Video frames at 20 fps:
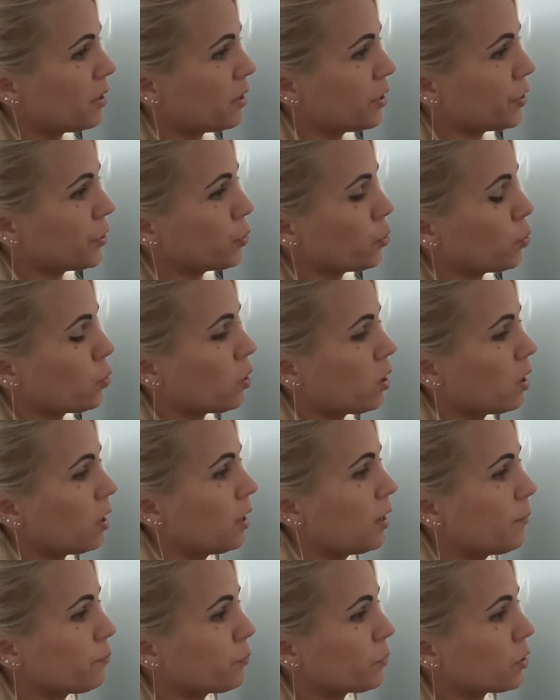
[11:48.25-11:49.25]
your
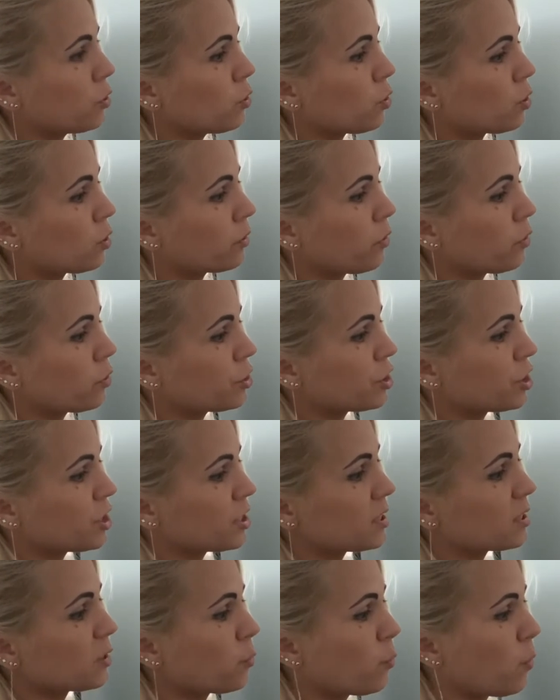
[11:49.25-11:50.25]

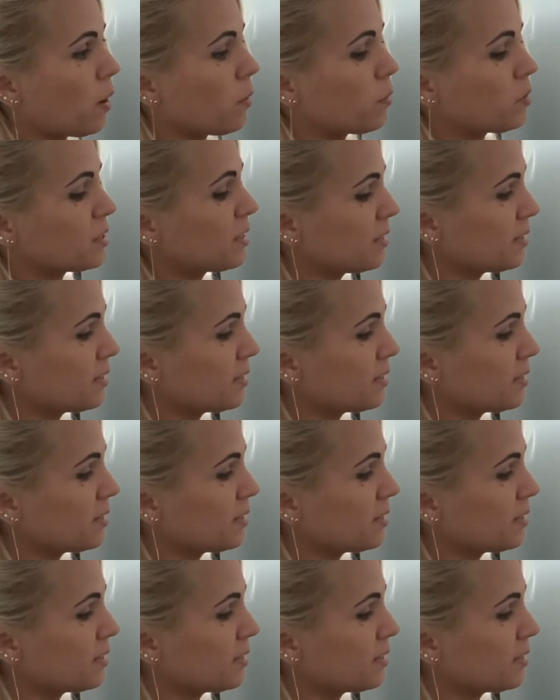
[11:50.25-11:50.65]
crotchets, quavers and